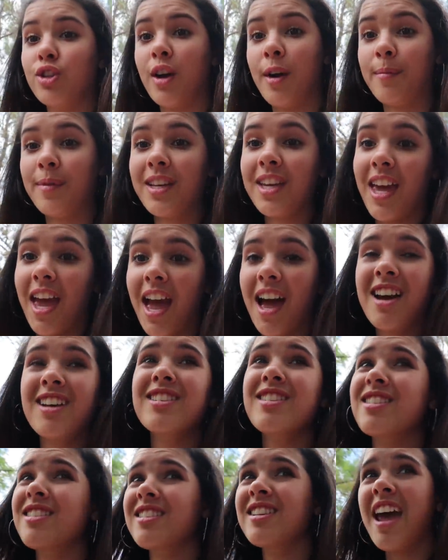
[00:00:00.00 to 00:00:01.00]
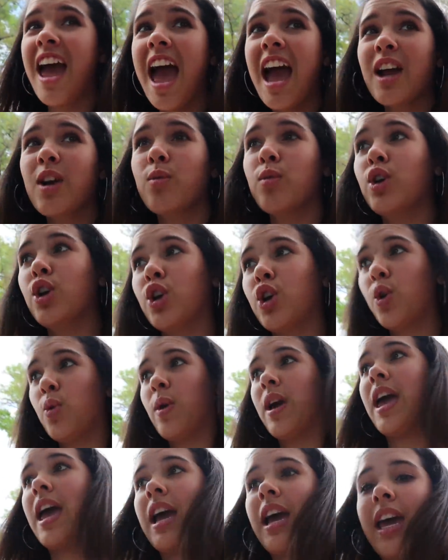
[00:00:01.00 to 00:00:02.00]
so I'm gonna get a snack real
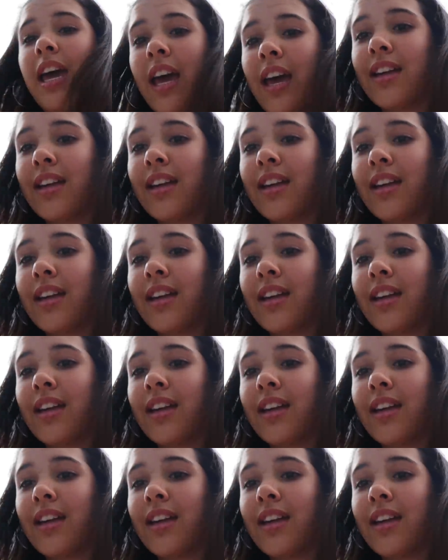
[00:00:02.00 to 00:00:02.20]
quick.